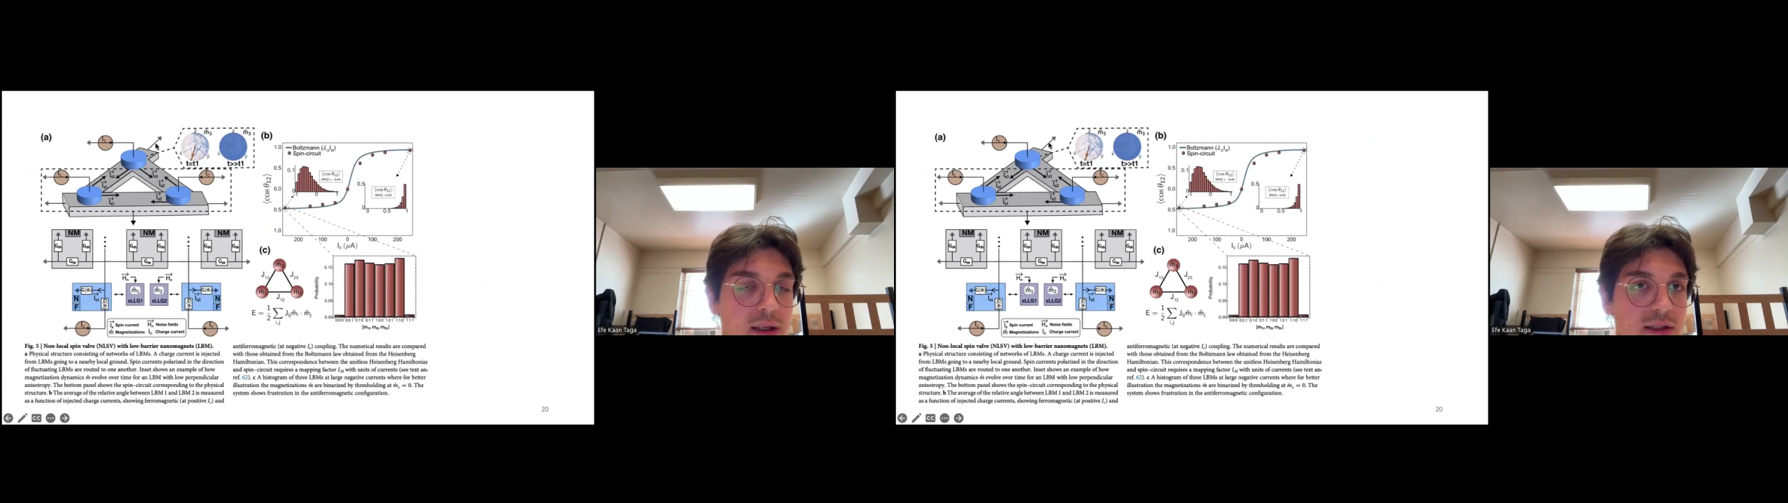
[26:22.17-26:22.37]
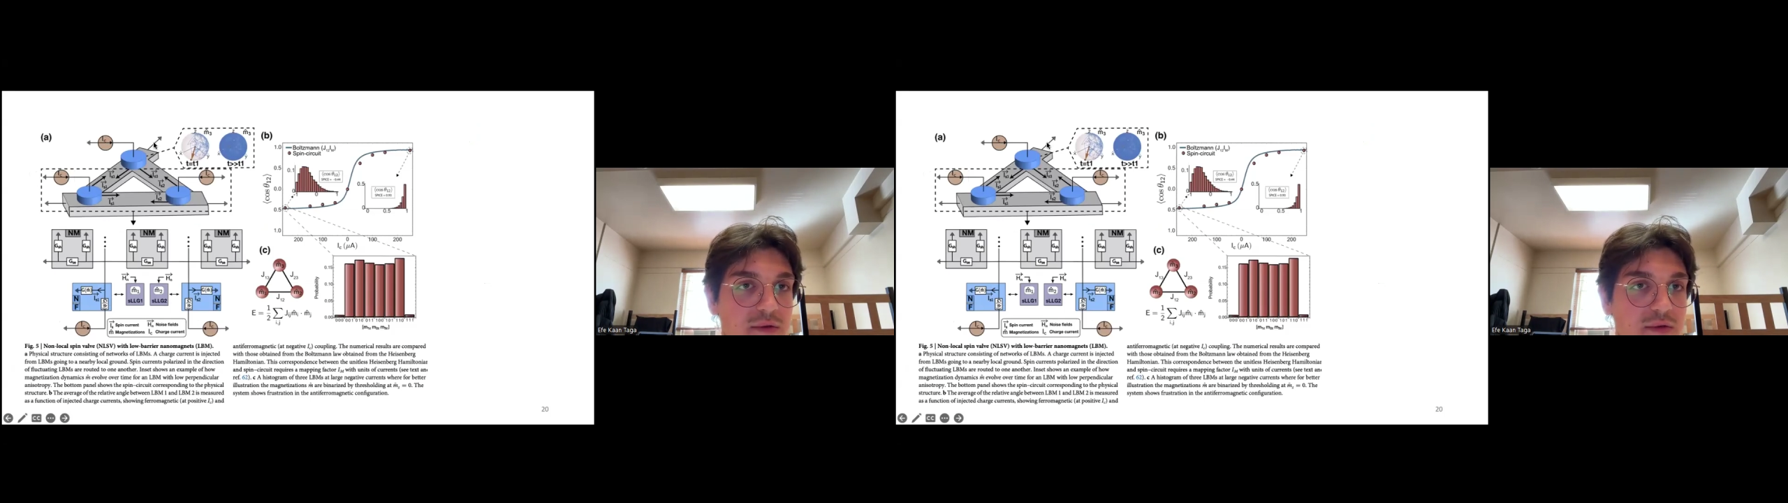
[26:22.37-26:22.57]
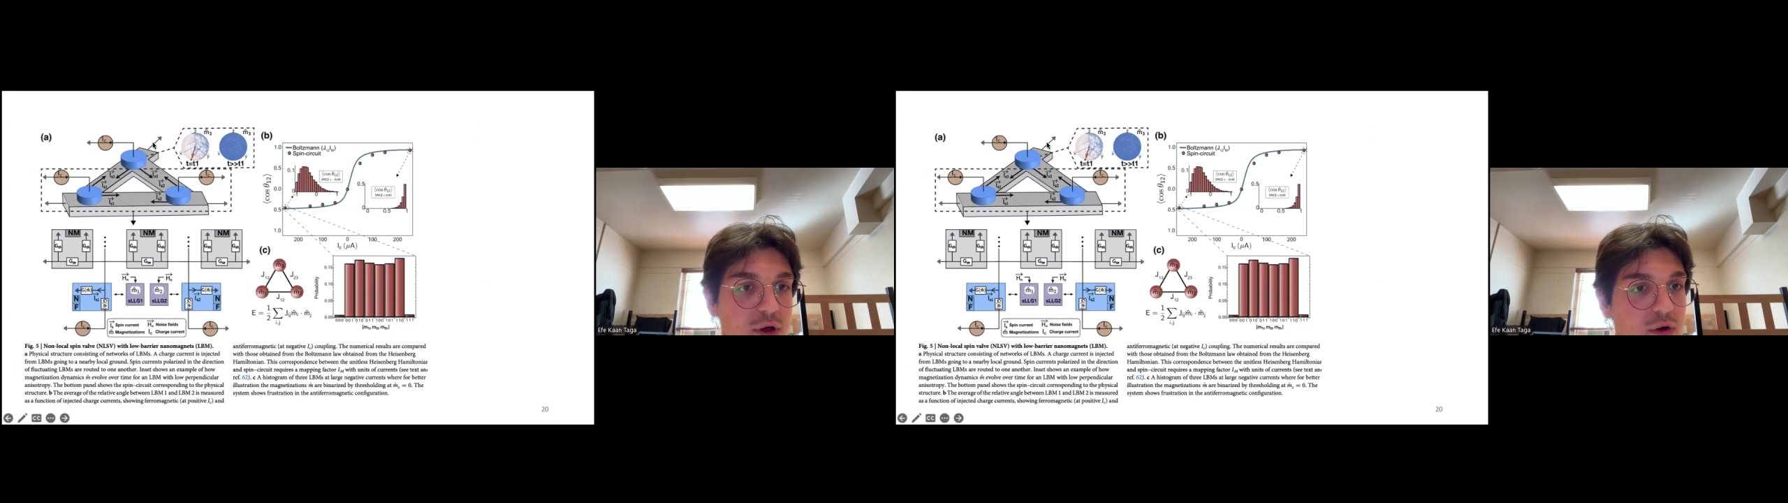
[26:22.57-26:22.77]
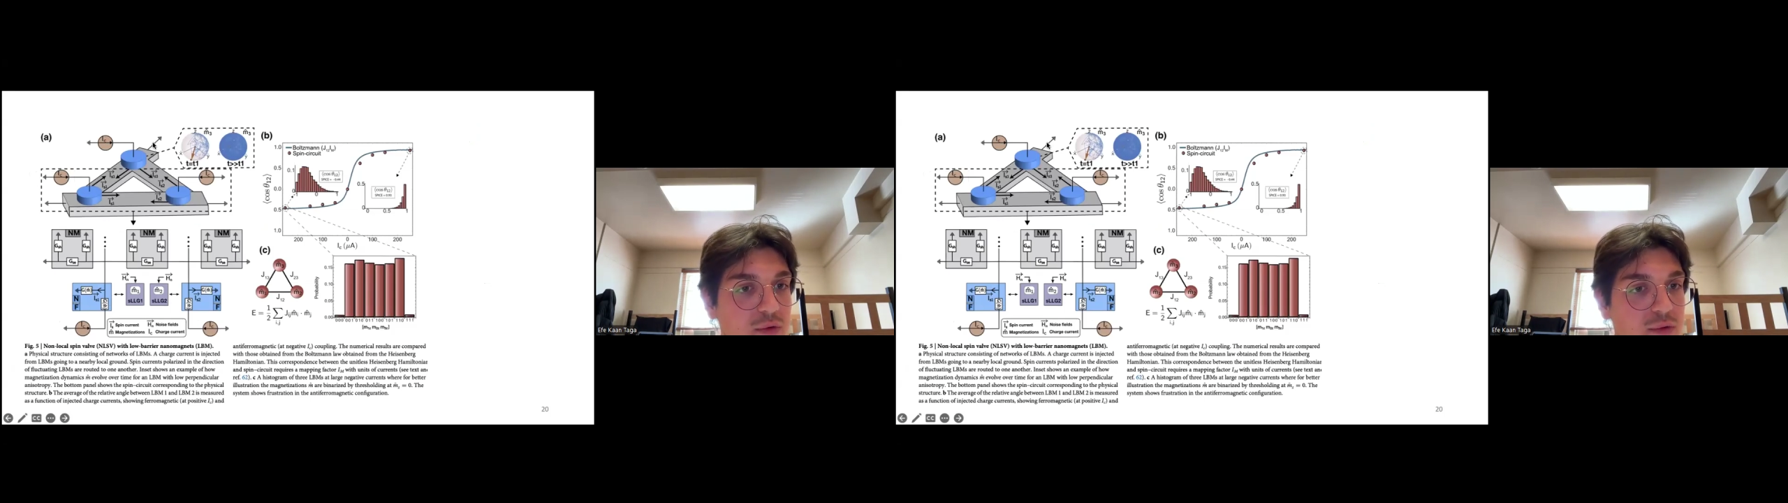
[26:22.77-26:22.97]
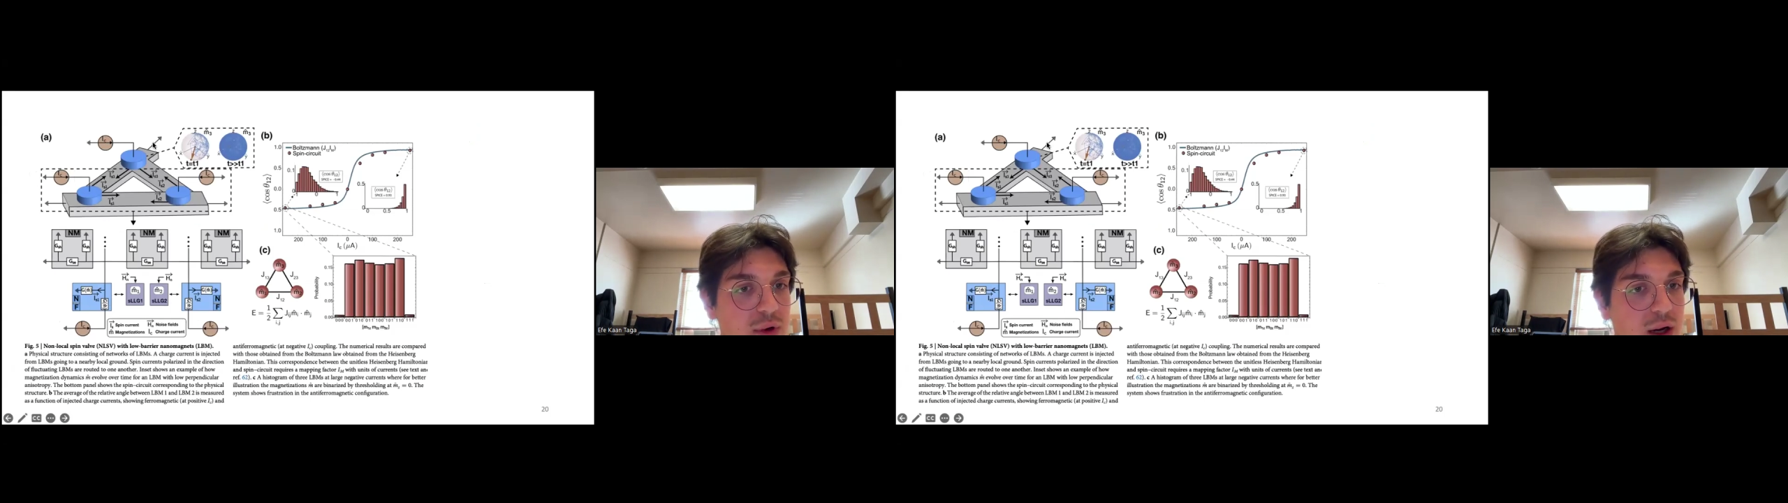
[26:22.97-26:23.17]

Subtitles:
is a figure of